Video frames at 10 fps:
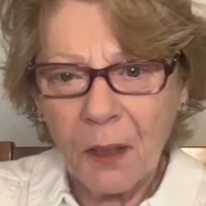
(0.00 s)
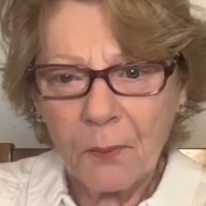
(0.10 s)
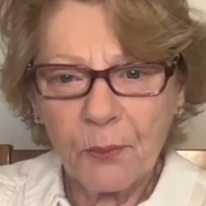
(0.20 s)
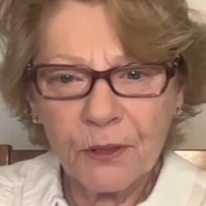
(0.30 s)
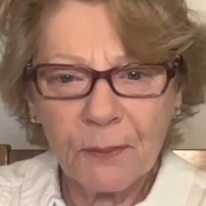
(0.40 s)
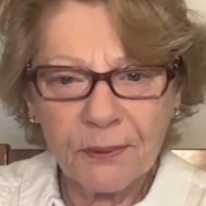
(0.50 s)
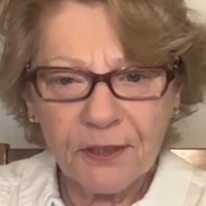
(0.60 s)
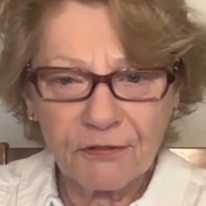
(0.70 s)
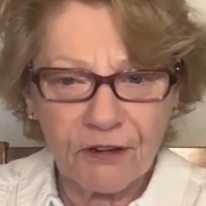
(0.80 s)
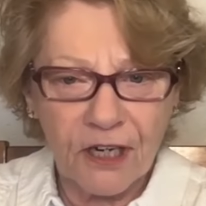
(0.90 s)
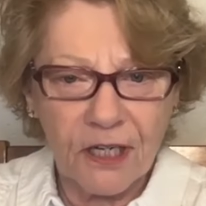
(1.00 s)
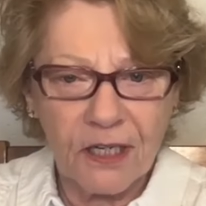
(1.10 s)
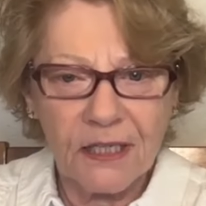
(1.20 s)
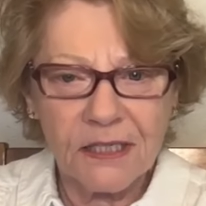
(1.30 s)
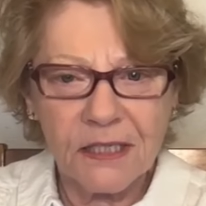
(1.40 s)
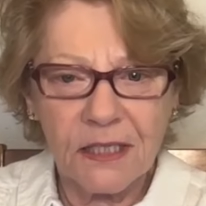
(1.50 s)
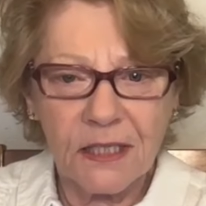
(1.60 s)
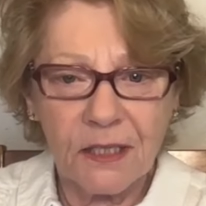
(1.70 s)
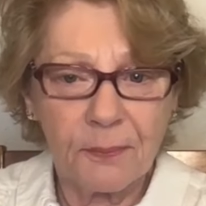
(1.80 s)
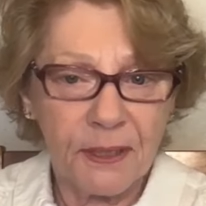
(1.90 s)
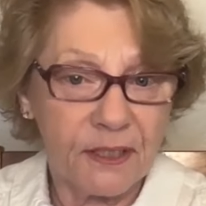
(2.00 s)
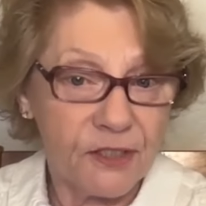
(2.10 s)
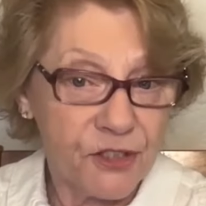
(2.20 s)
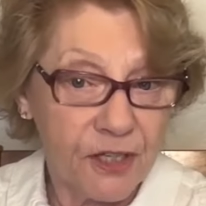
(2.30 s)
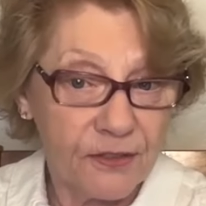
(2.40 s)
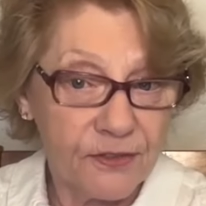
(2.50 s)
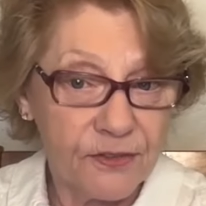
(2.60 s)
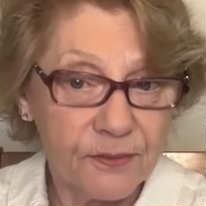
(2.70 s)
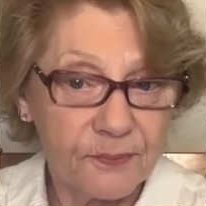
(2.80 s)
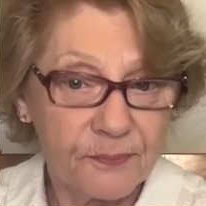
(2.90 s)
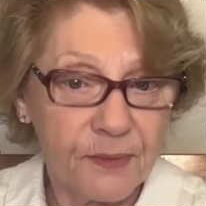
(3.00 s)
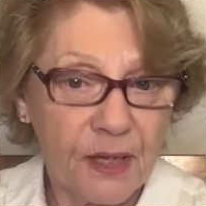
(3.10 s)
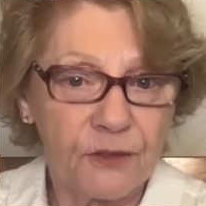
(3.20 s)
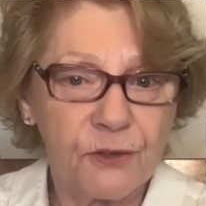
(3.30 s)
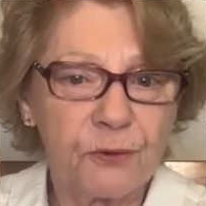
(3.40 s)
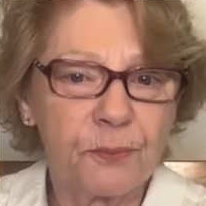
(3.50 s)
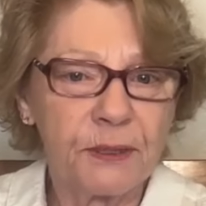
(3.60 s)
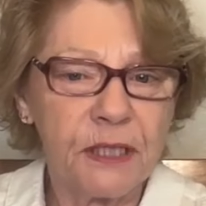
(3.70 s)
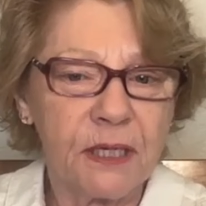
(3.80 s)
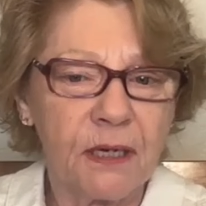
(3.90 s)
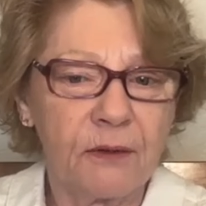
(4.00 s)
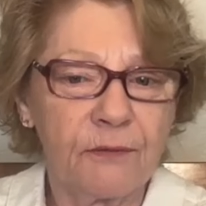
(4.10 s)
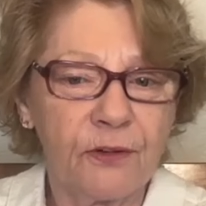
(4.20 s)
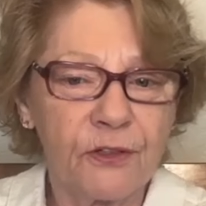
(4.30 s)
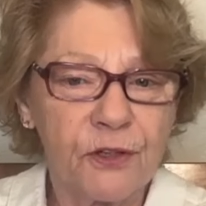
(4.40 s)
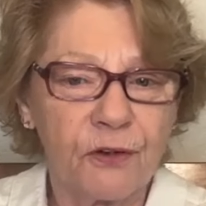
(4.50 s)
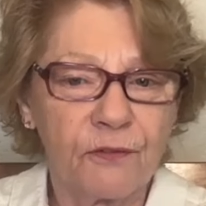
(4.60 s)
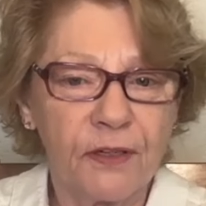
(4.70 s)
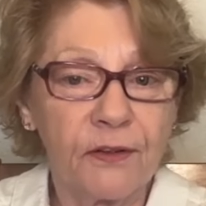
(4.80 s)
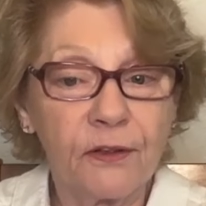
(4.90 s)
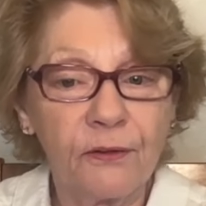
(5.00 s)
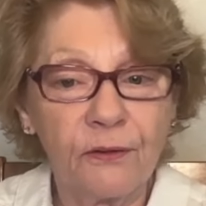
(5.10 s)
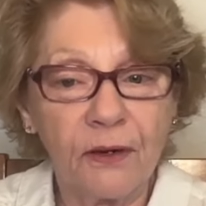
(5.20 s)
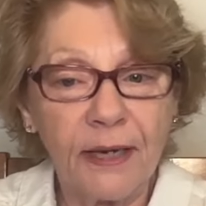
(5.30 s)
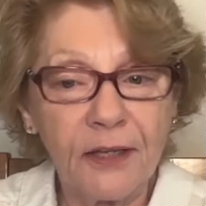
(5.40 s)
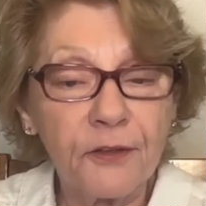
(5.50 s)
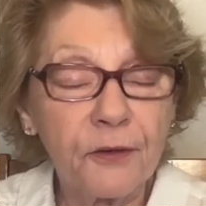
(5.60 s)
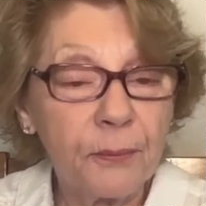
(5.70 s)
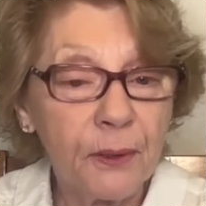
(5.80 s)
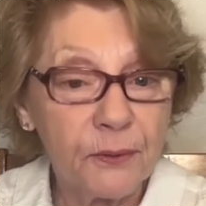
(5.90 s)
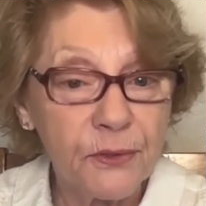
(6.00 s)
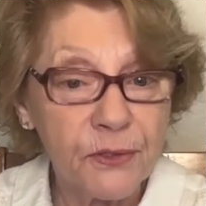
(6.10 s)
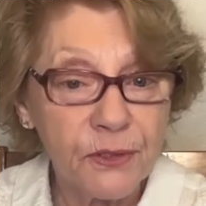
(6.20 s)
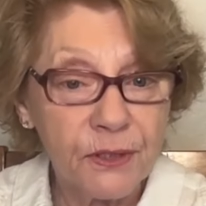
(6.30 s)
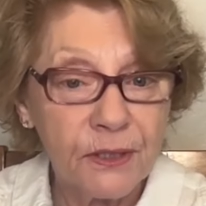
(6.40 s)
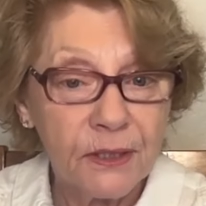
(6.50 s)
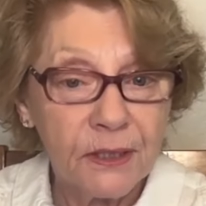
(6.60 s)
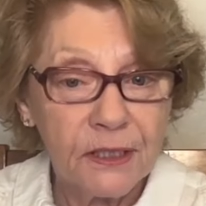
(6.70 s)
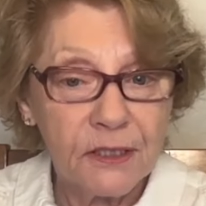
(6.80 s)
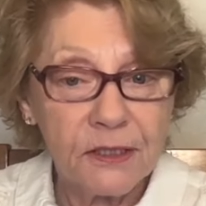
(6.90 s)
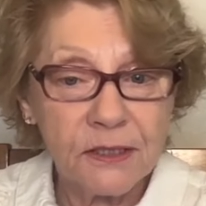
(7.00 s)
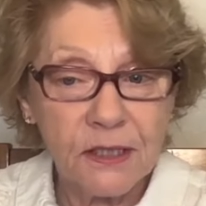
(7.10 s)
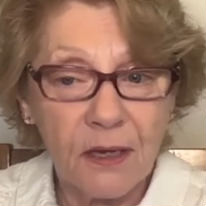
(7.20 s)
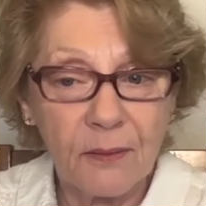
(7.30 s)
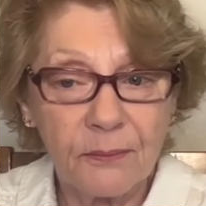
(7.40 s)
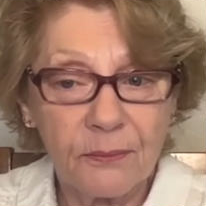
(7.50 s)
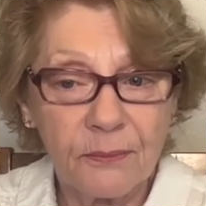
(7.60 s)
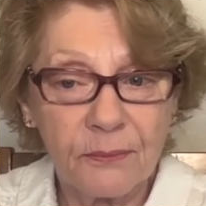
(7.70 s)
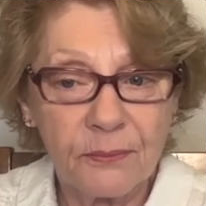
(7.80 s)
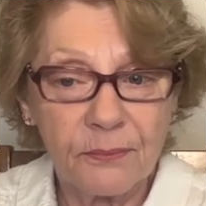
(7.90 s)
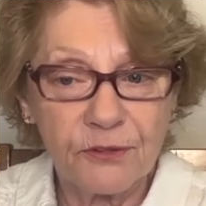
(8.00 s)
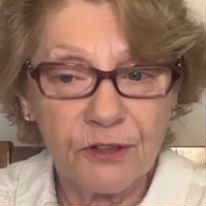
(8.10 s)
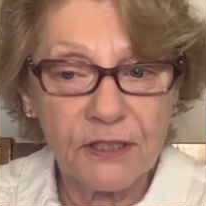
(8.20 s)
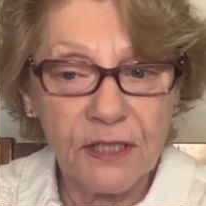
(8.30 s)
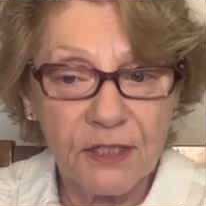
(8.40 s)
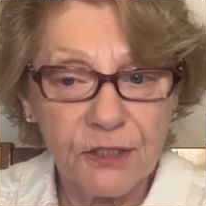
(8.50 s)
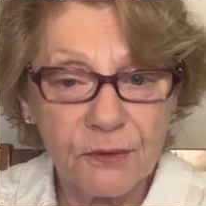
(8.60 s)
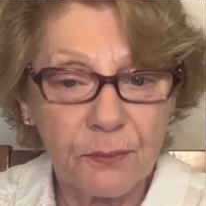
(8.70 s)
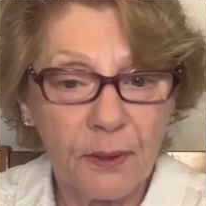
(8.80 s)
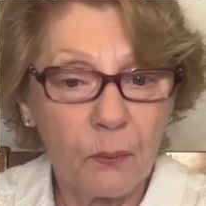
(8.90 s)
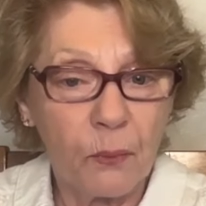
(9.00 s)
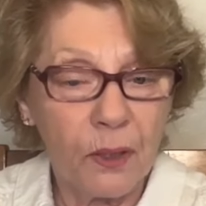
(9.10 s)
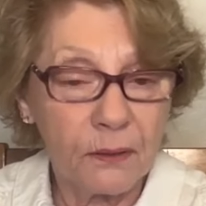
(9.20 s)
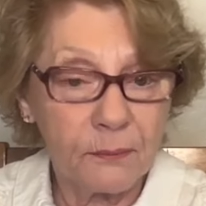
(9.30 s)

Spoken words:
Book number 3 is the Upanishads, and your particular version of it that you like the most is translation by one